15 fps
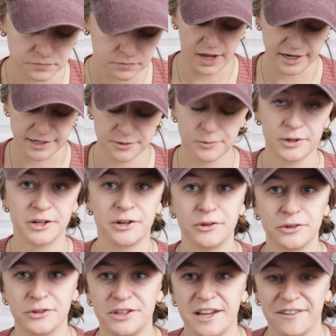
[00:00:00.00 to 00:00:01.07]
I didn't want to go
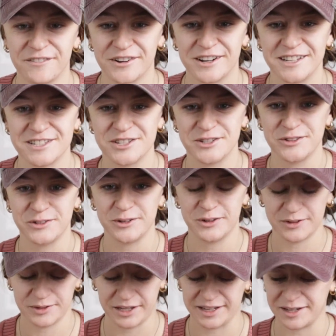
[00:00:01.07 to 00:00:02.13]
through the effort
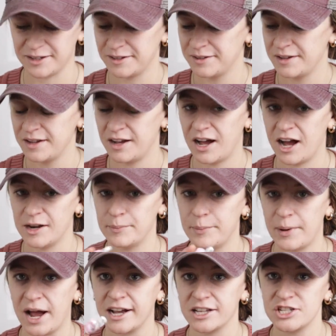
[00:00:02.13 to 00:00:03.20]
into like
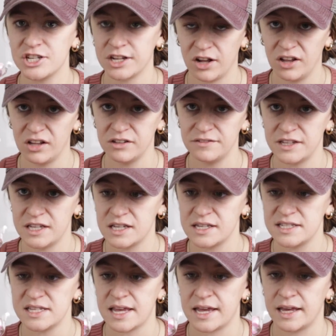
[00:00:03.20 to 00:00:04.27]
unpackaging all of
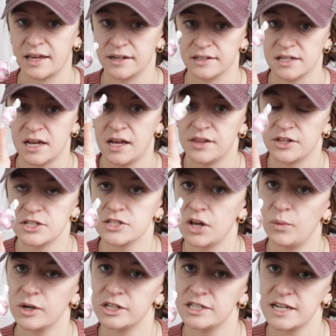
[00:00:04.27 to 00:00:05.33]
these, and the
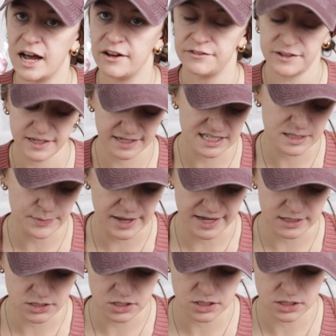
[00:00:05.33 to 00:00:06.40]
saltwater taffy
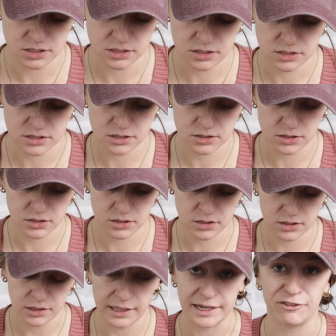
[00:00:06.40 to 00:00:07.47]
expands
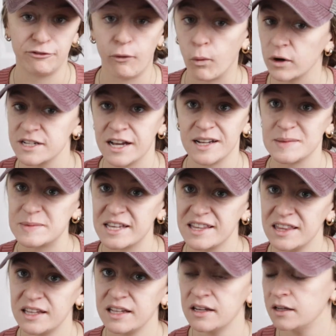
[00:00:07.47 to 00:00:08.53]
like 4 times, I
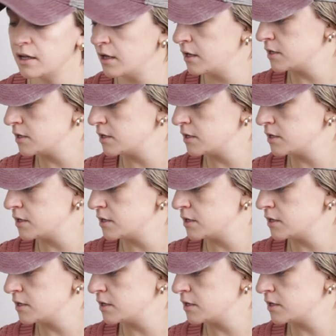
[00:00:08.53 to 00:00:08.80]
think.